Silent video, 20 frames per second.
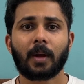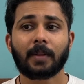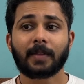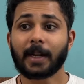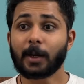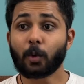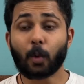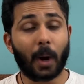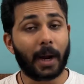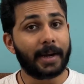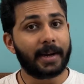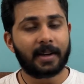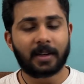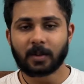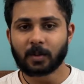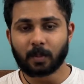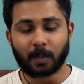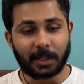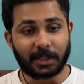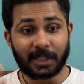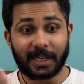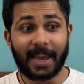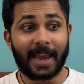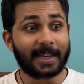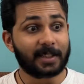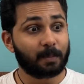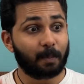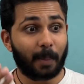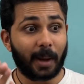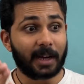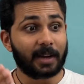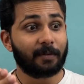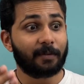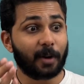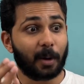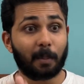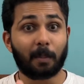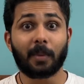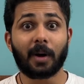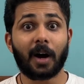That too, I didn't especially expect
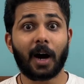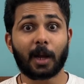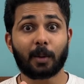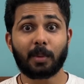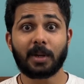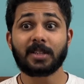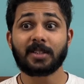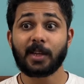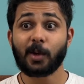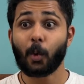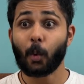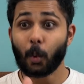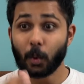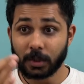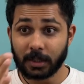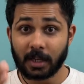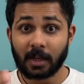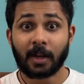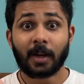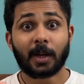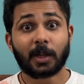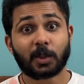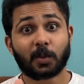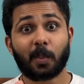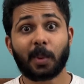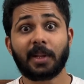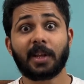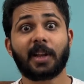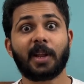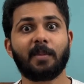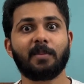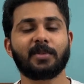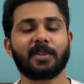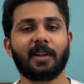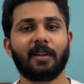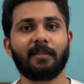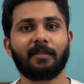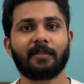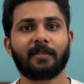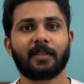from Harbhajan Singh, who is a spinner
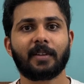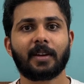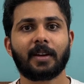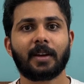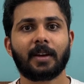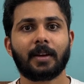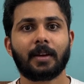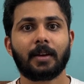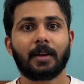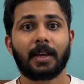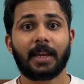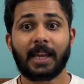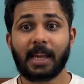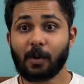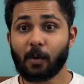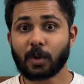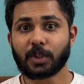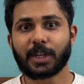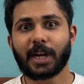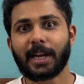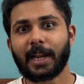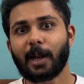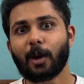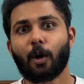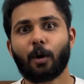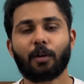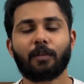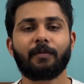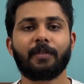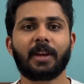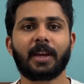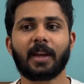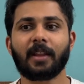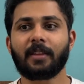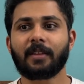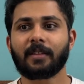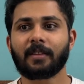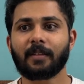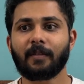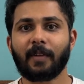himself. He was getting a lot of
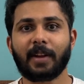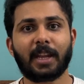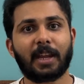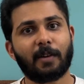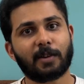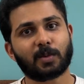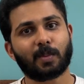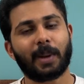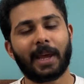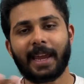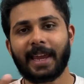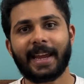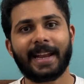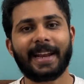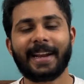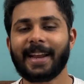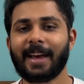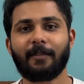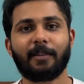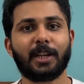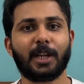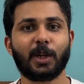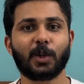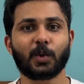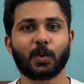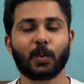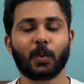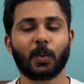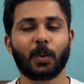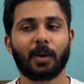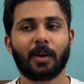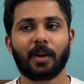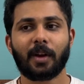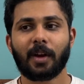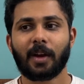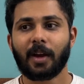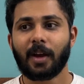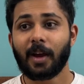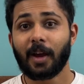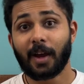wickets. When he was playing, he didn't have any issue.
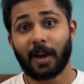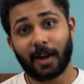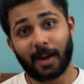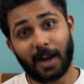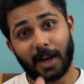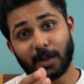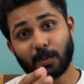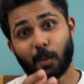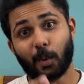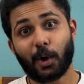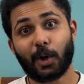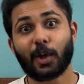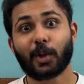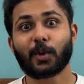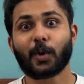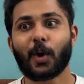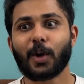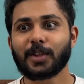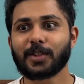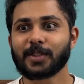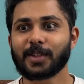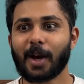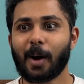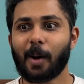Guys, put in your thoughts